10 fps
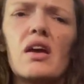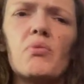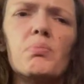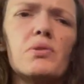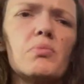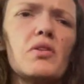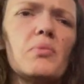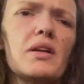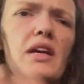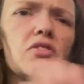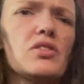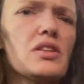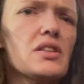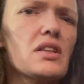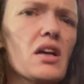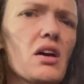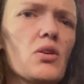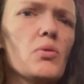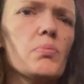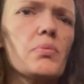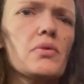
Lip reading: We put him on the medication. It didn't help.